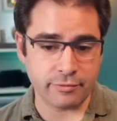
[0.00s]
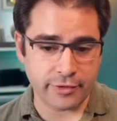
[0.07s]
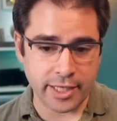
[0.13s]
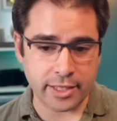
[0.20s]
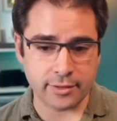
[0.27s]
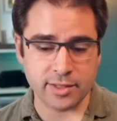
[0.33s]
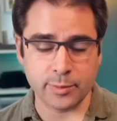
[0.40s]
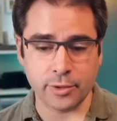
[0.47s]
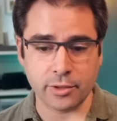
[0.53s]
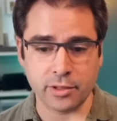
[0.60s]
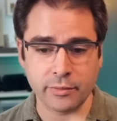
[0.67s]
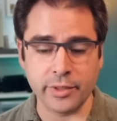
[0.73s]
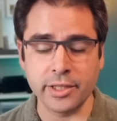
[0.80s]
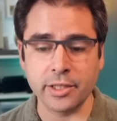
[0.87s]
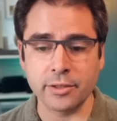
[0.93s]
File Explorer
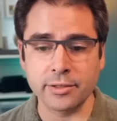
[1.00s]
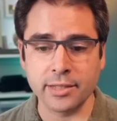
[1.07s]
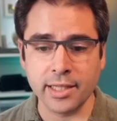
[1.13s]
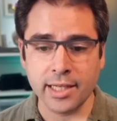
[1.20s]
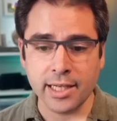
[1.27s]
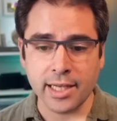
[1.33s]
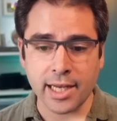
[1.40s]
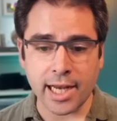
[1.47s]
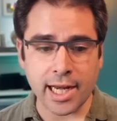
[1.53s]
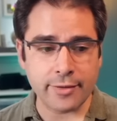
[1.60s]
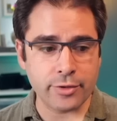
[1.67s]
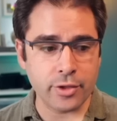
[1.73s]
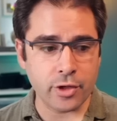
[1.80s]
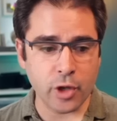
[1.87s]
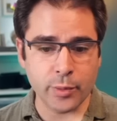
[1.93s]
in Windows, and
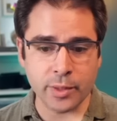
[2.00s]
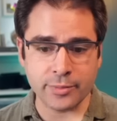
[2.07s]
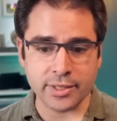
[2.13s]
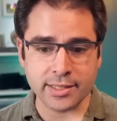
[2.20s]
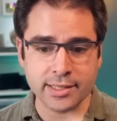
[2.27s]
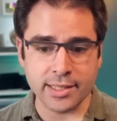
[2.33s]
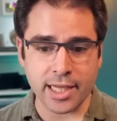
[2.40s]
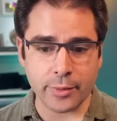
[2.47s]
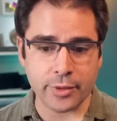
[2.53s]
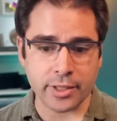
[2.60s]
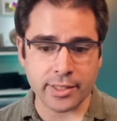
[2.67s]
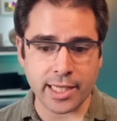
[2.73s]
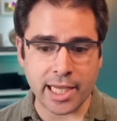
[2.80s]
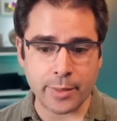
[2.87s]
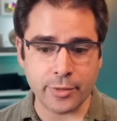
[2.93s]
if you open up this Network
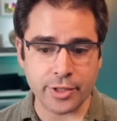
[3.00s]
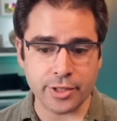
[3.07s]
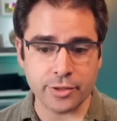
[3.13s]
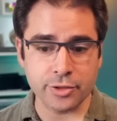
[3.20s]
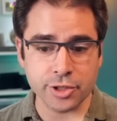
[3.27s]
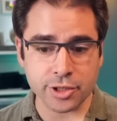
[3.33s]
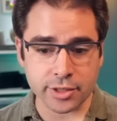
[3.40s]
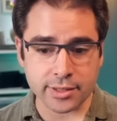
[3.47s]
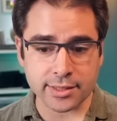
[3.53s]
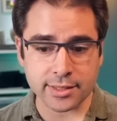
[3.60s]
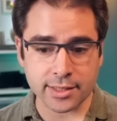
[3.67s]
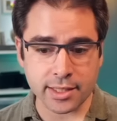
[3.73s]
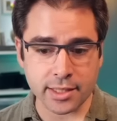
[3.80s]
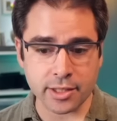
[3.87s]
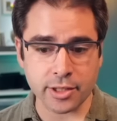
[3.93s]
tab, you should
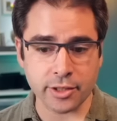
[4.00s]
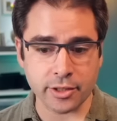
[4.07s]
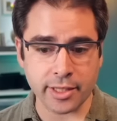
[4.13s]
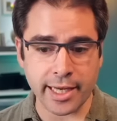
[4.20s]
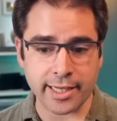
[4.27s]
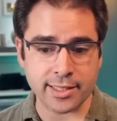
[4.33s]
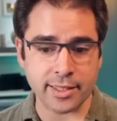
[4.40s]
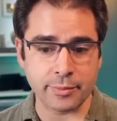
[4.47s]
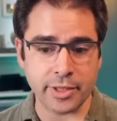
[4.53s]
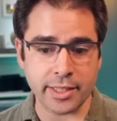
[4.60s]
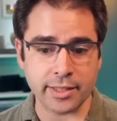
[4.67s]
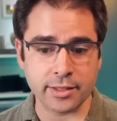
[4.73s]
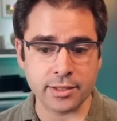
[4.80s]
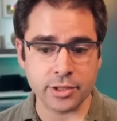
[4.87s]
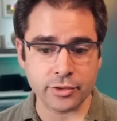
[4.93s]
see your ATEM Mini
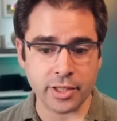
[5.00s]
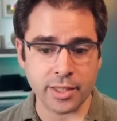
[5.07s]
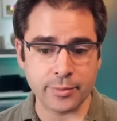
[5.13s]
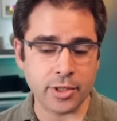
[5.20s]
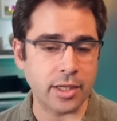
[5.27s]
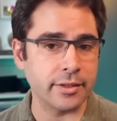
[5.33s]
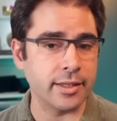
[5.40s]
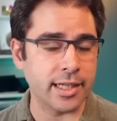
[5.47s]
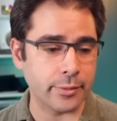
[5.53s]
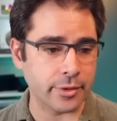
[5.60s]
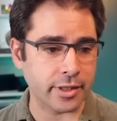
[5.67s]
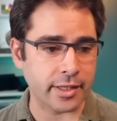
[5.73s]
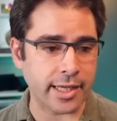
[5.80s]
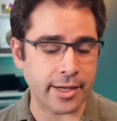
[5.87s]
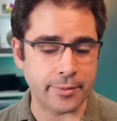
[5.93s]
Extreme on the
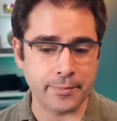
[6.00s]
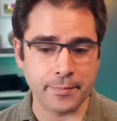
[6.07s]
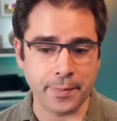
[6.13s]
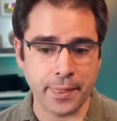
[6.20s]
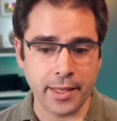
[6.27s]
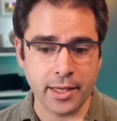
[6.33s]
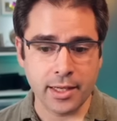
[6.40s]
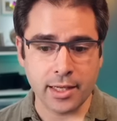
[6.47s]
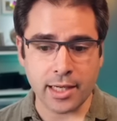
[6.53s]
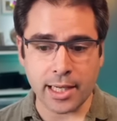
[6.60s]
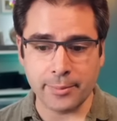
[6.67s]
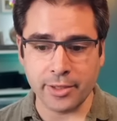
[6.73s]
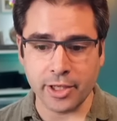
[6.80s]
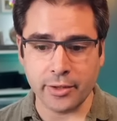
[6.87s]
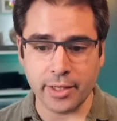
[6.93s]
network now. I'm
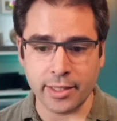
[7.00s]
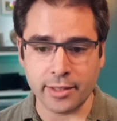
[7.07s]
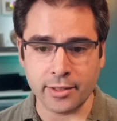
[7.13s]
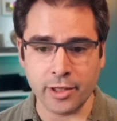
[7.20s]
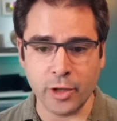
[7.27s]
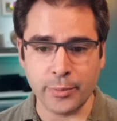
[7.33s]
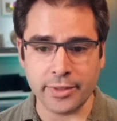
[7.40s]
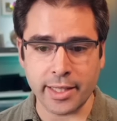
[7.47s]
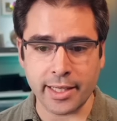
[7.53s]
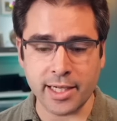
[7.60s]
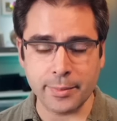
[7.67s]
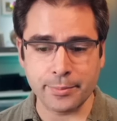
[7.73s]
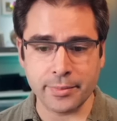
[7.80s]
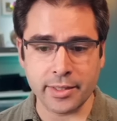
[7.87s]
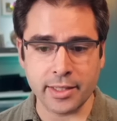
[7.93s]
gonna go ahead and open that
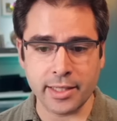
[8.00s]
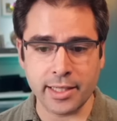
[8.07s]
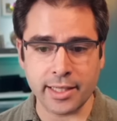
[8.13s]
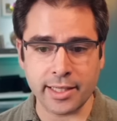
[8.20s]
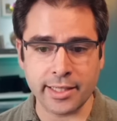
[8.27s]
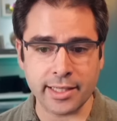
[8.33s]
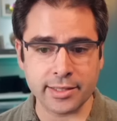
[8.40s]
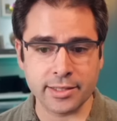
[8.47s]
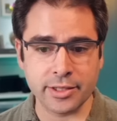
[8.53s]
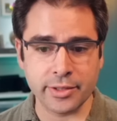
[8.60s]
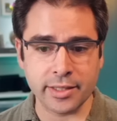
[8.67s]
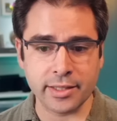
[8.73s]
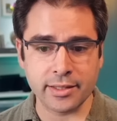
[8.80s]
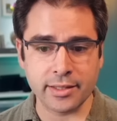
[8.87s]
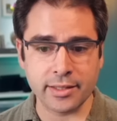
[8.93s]
up, it connects to
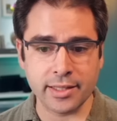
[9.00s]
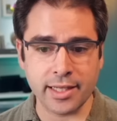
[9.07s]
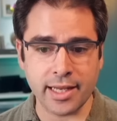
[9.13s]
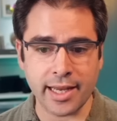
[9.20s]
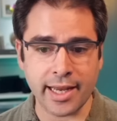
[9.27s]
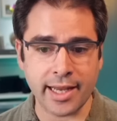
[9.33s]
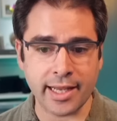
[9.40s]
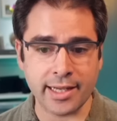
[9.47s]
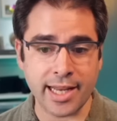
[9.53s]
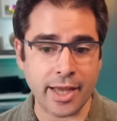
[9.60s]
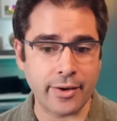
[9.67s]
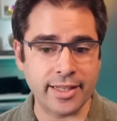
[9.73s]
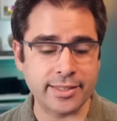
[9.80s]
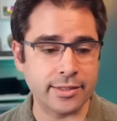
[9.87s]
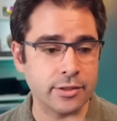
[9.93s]
it, and now
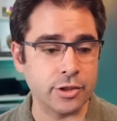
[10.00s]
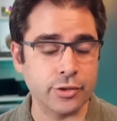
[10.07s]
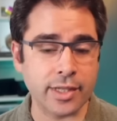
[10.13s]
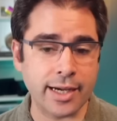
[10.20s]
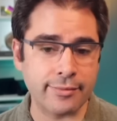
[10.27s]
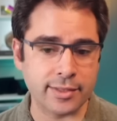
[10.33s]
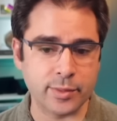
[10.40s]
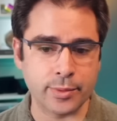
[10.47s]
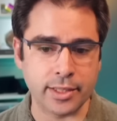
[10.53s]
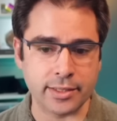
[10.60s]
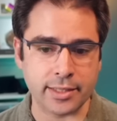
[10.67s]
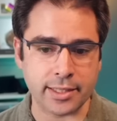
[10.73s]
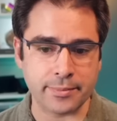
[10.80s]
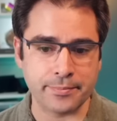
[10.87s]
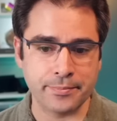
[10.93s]
I see the drive that's
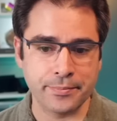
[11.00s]
plugged in.